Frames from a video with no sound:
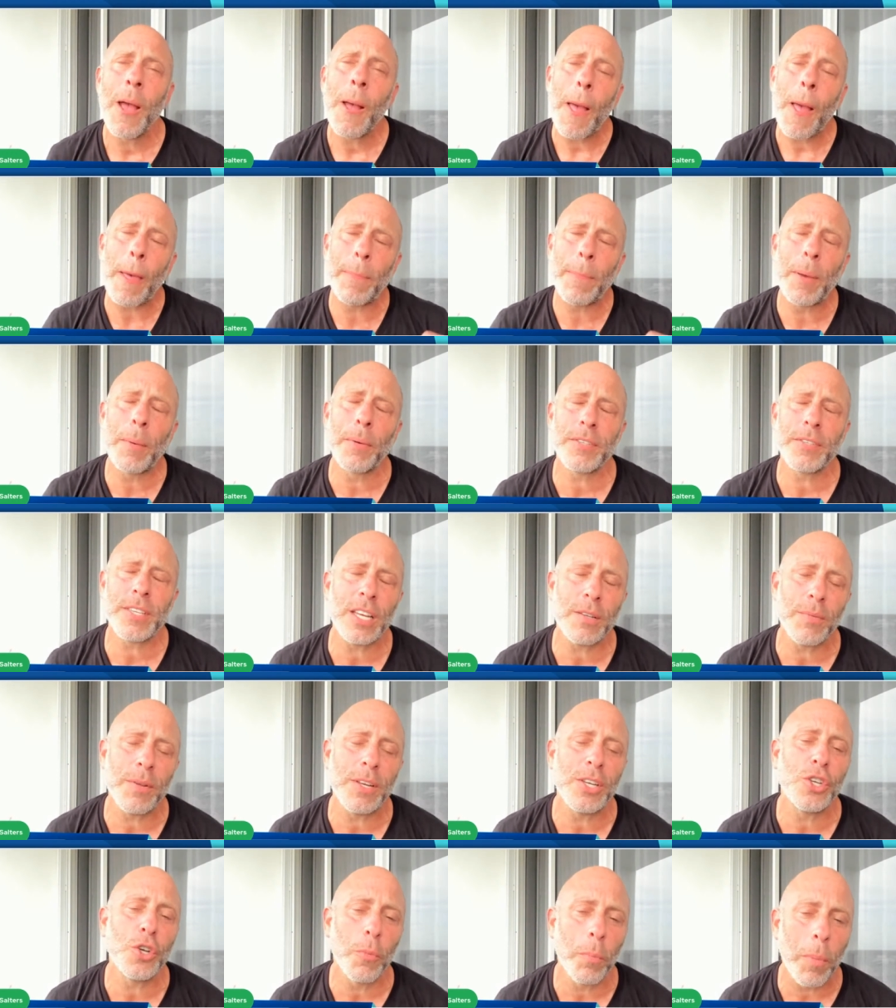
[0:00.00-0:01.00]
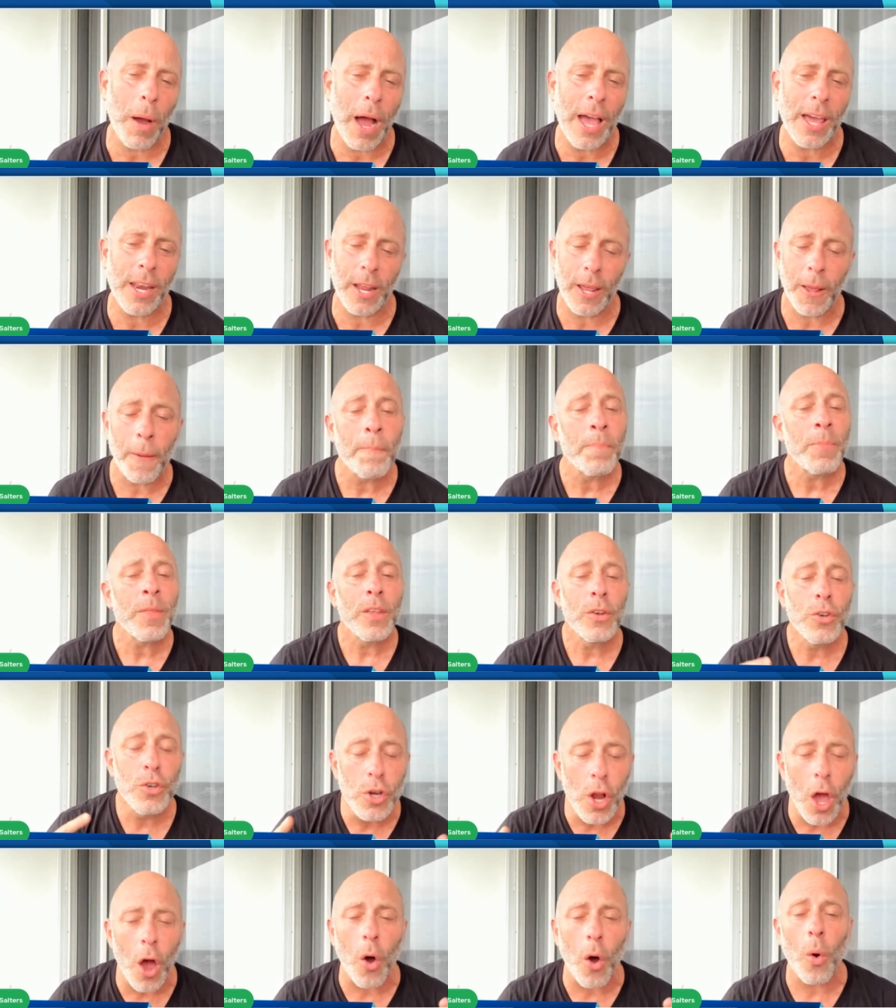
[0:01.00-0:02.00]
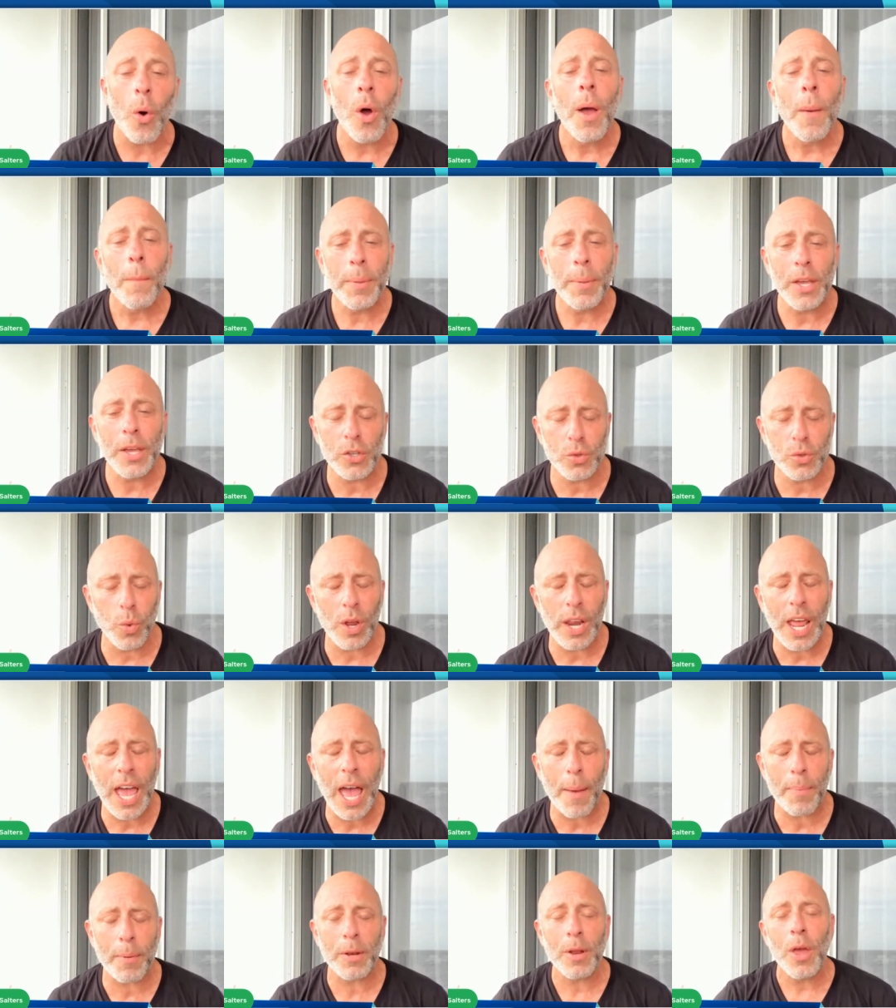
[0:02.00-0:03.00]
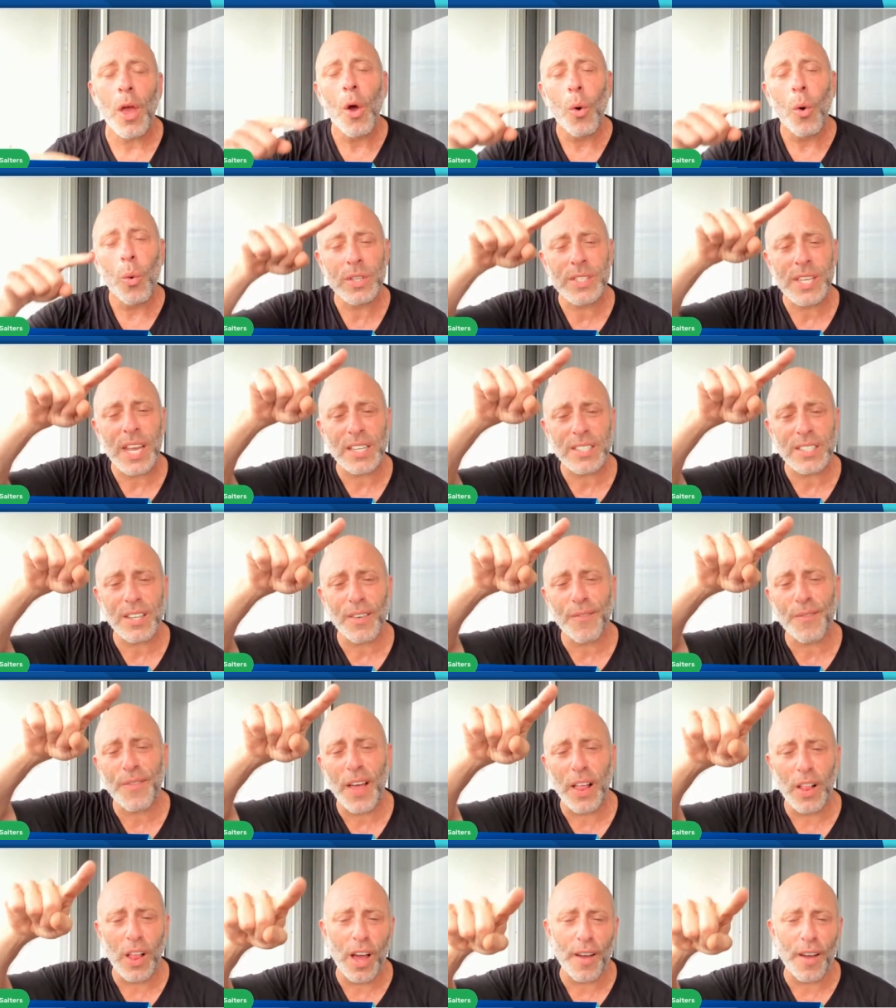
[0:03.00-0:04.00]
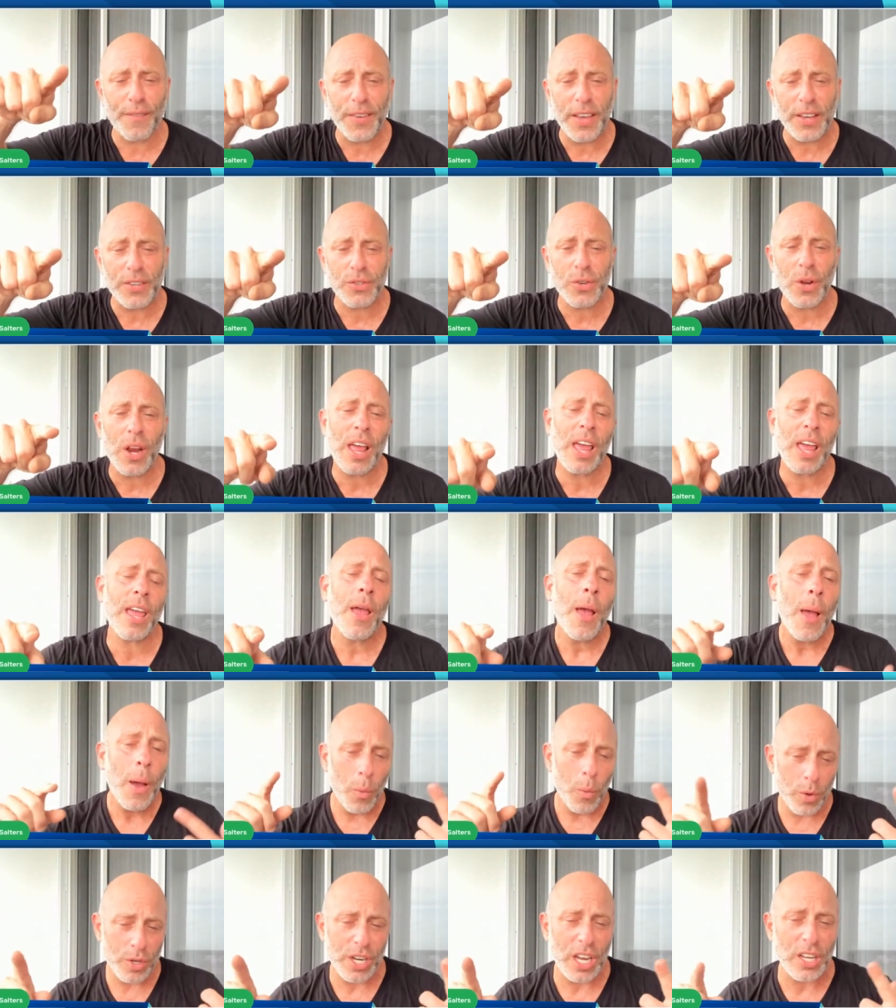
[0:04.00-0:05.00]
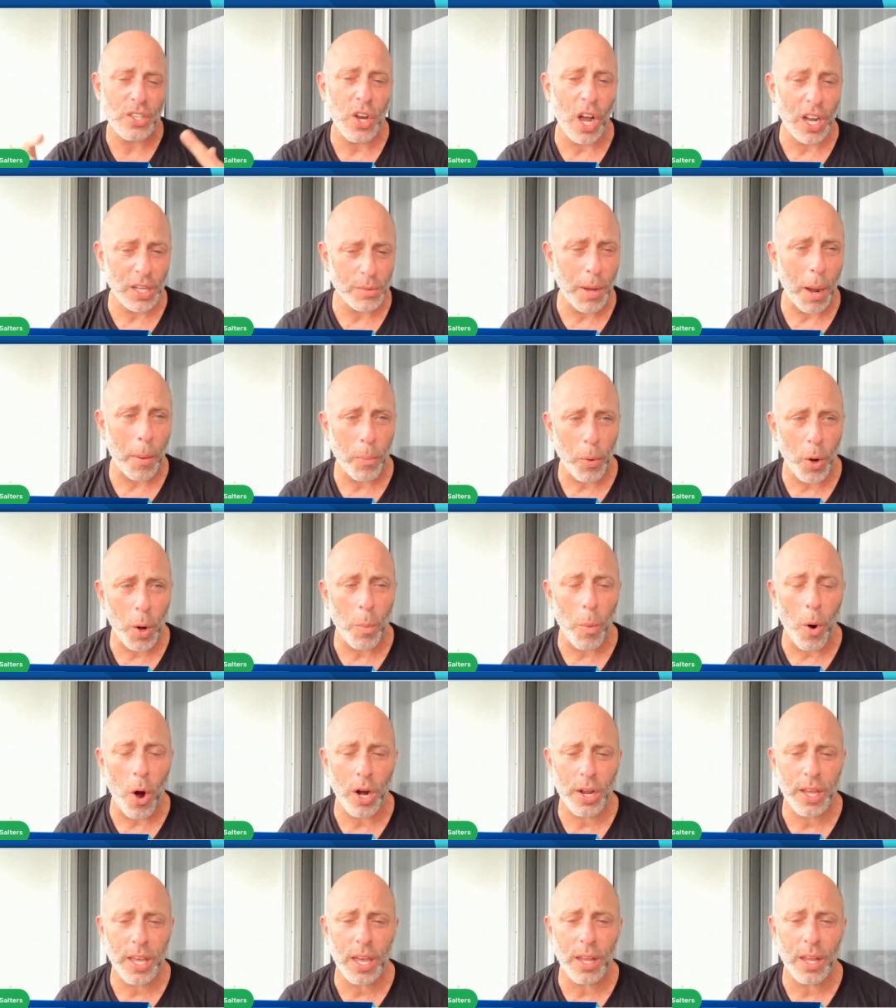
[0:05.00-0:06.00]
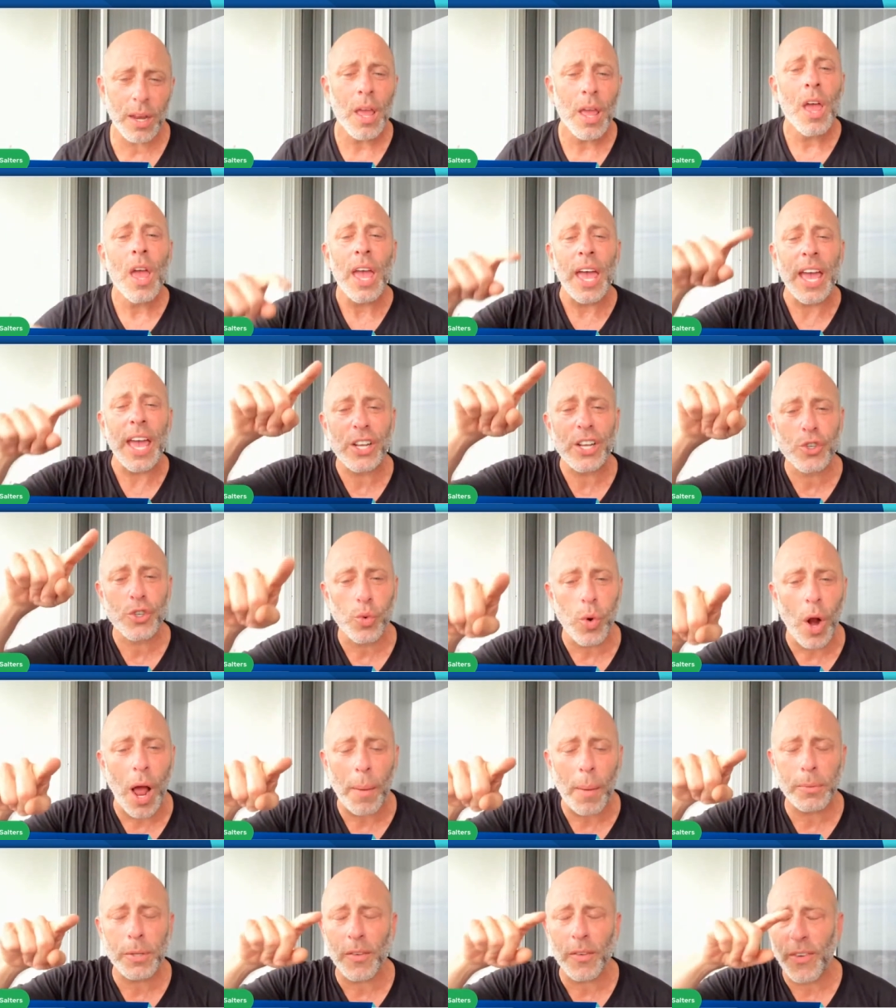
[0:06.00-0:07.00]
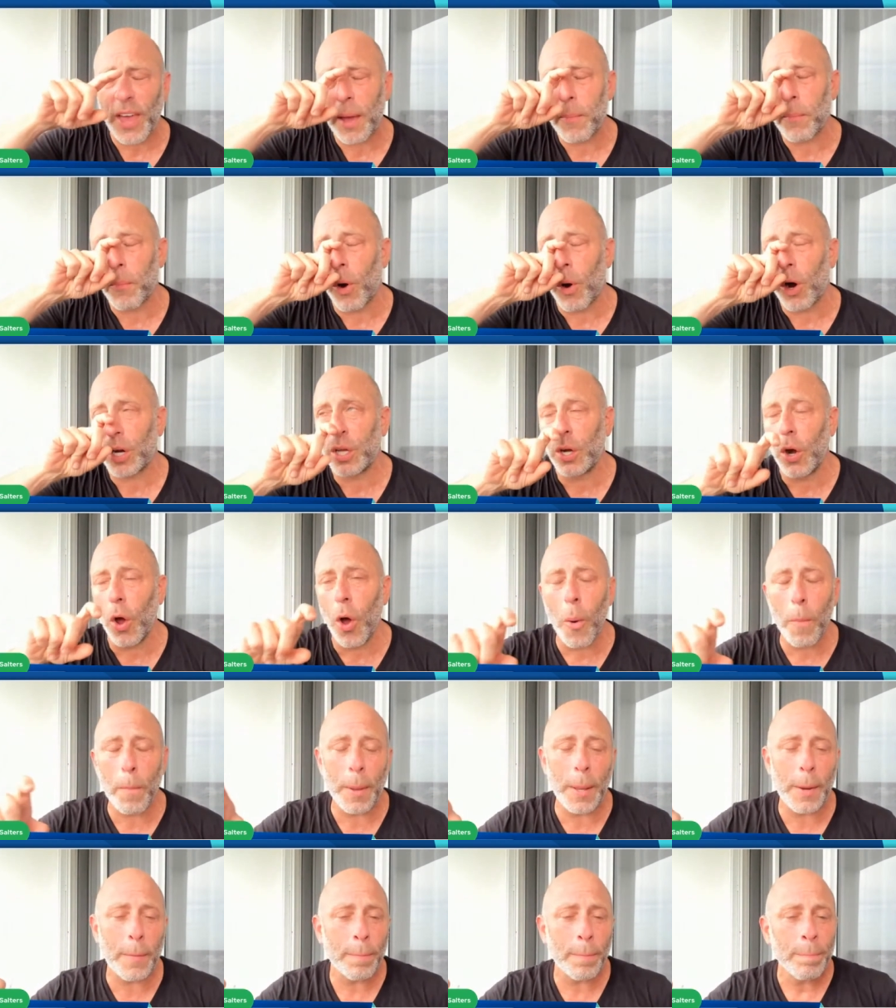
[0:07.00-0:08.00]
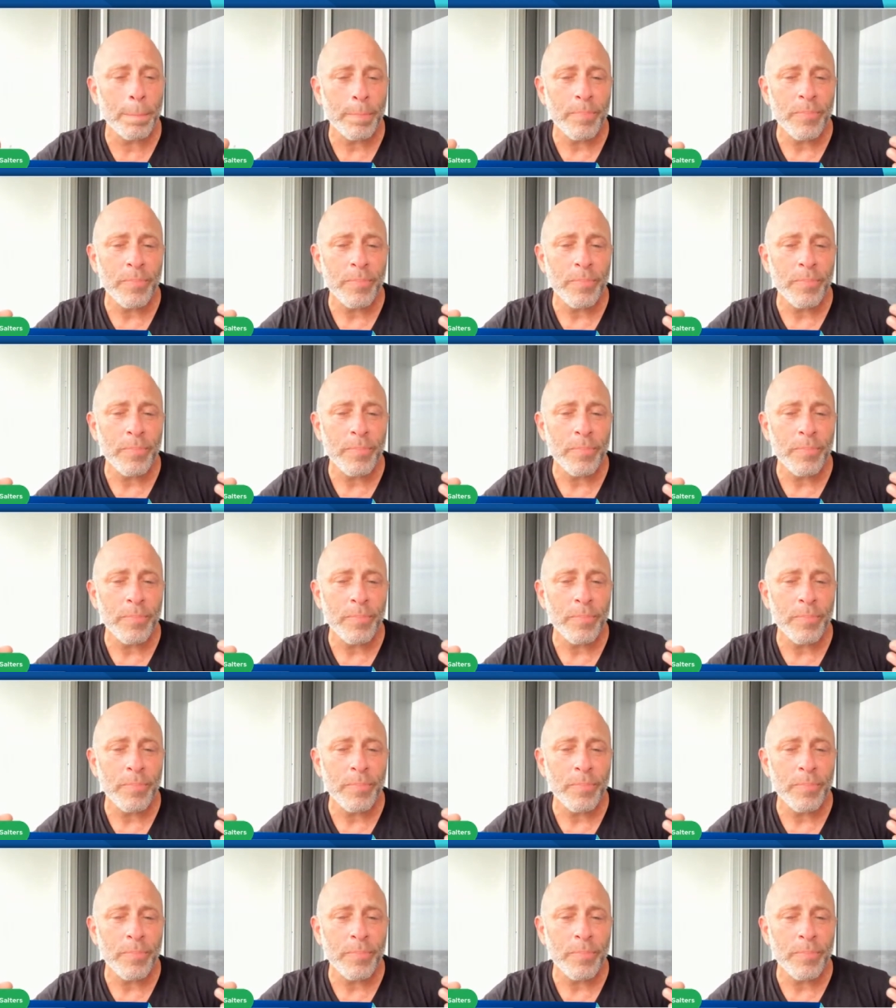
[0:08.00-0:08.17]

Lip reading: And people said to me, did you buy any? No, because what happened? When Tesla fell off yesterday, which I talked about pre-market, it dropped off at market open.